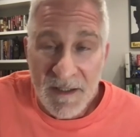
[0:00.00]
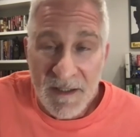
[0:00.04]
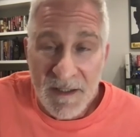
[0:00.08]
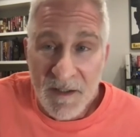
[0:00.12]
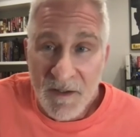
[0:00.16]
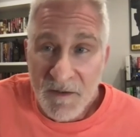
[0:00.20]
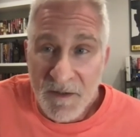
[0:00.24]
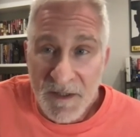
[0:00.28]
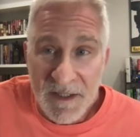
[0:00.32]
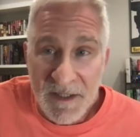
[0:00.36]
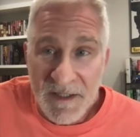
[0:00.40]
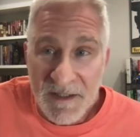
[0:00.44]

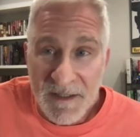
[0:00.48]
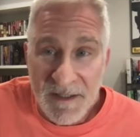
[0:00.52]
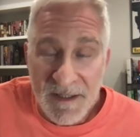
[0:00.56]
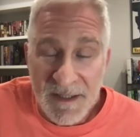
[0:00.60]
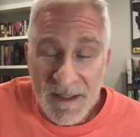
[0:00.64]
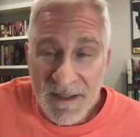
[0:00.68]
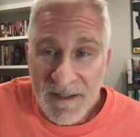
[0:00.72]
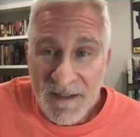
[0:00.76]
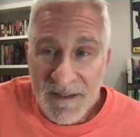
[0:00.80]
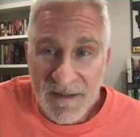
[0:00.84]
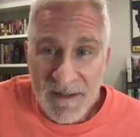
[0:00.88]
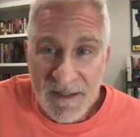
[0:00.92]
know it's
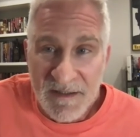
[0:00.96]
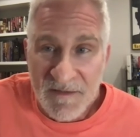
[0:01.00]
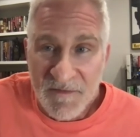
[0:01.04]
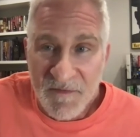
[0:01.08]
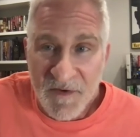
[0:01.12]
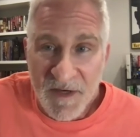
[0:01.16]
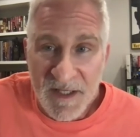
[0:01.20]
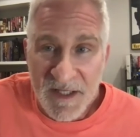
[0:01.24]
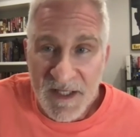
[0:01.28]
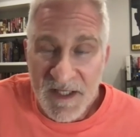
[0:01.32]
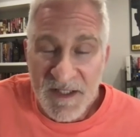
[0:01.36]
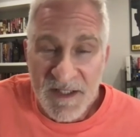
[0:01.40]
it's he's
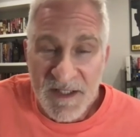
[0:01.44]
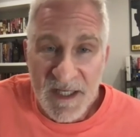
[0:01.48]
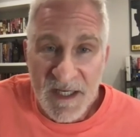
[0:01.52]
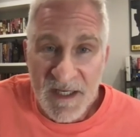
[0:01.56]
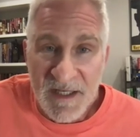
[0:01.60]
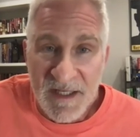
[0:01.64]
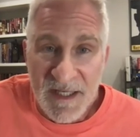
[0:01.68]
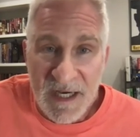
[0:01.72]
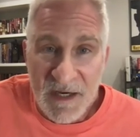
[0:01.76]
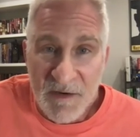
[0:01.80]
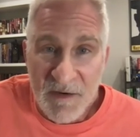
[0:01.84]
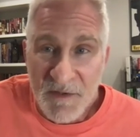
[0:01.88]
finally decided
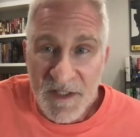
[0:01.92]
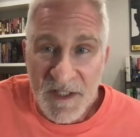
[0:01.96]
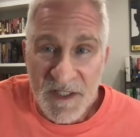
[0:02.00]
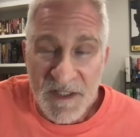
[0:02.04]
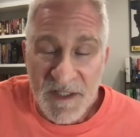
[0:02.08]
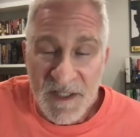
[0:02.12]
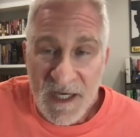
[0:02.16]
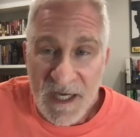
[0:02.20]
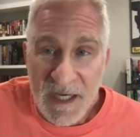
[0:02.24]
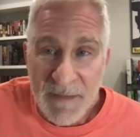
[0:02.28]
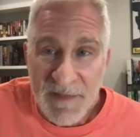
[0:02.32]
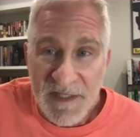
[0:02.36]
now is the
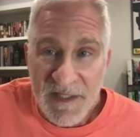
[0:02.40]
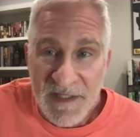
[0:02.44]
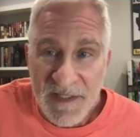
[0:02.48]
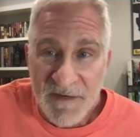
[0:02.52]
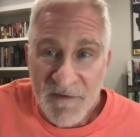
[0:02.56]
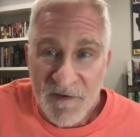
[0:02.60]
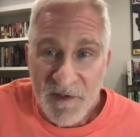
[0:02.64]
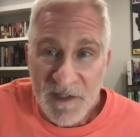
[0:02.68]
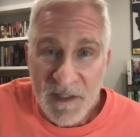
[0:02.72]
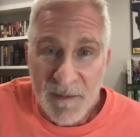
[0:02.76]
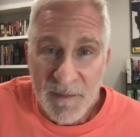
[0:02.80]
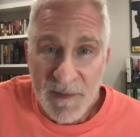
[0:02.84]
time. He's never
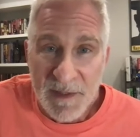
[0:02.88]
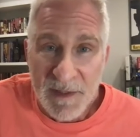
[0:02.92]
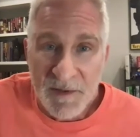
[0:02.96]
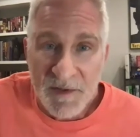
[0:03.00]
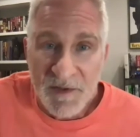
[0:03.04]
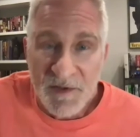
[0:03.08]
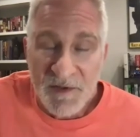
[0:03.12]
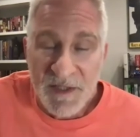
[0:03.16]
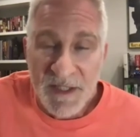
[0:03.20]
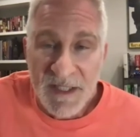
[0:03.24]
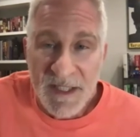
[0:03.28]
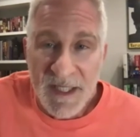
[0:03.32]
going to be able to
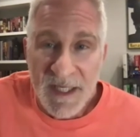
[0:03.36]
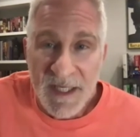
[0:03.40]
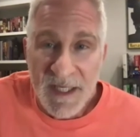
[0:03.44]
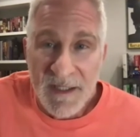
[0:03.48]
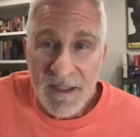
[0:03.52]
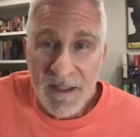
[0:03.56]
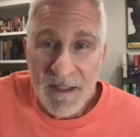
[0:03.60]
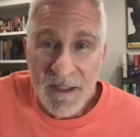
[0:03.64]
do it again,